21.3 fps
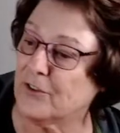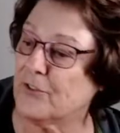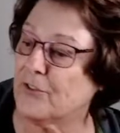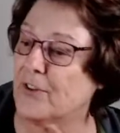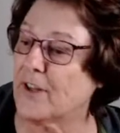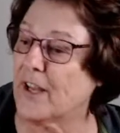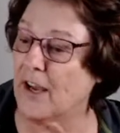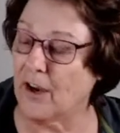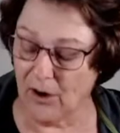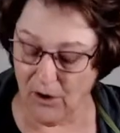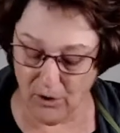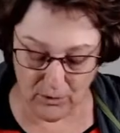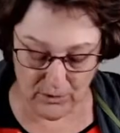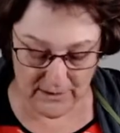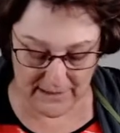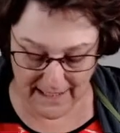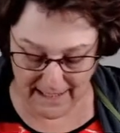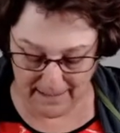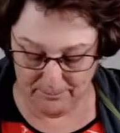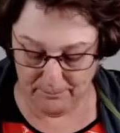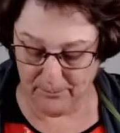see a whole
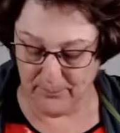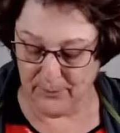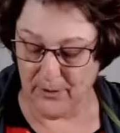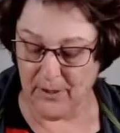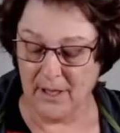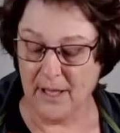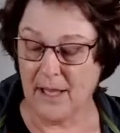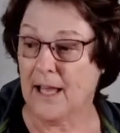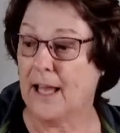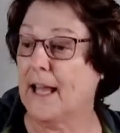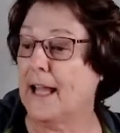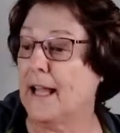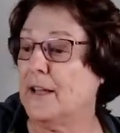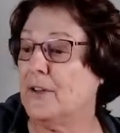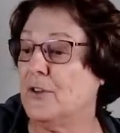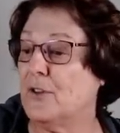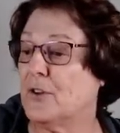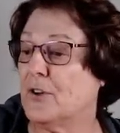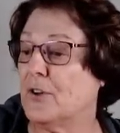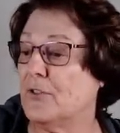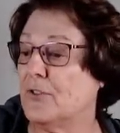lump and
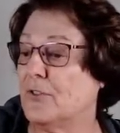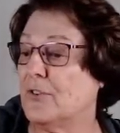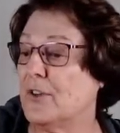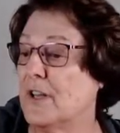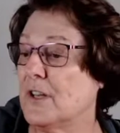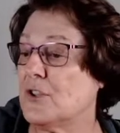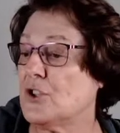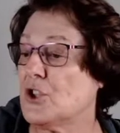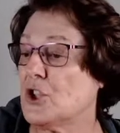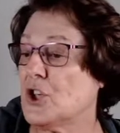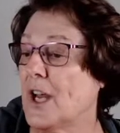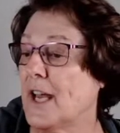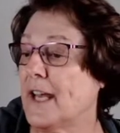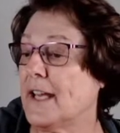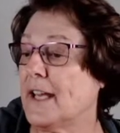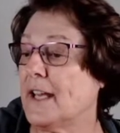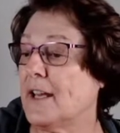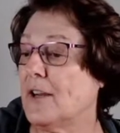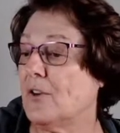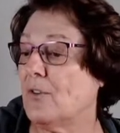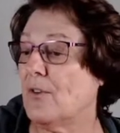you can see it
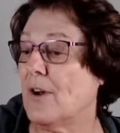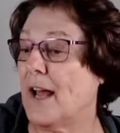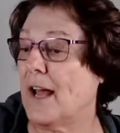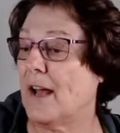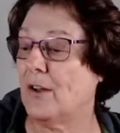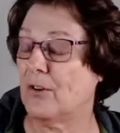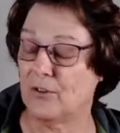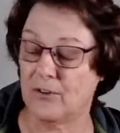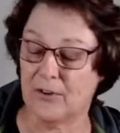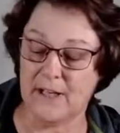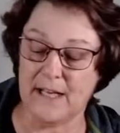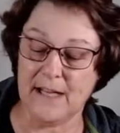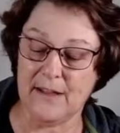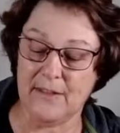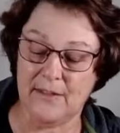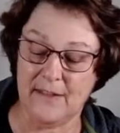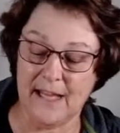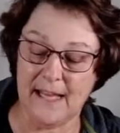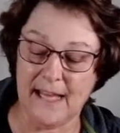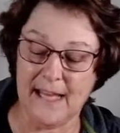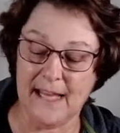shaking around in
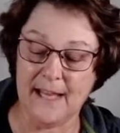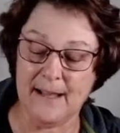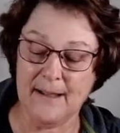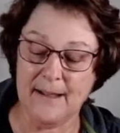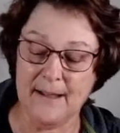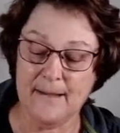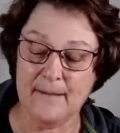there.